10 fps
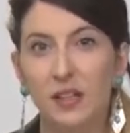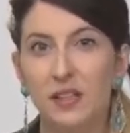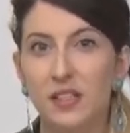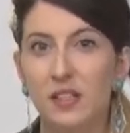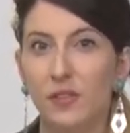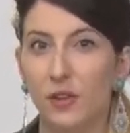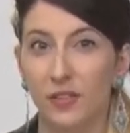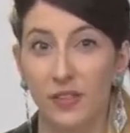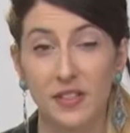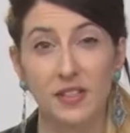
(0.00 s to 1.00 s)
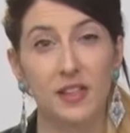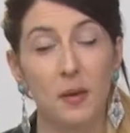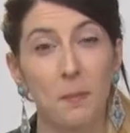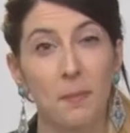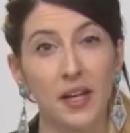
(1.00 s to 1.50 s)
This for events
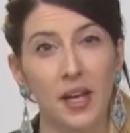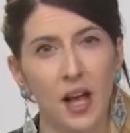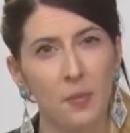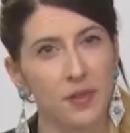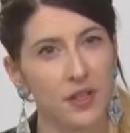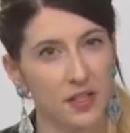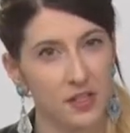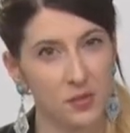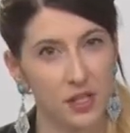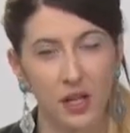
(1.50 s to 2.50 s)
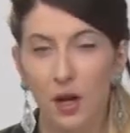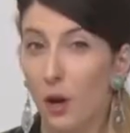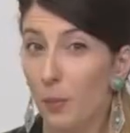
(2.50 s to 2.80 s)
that might happen next week,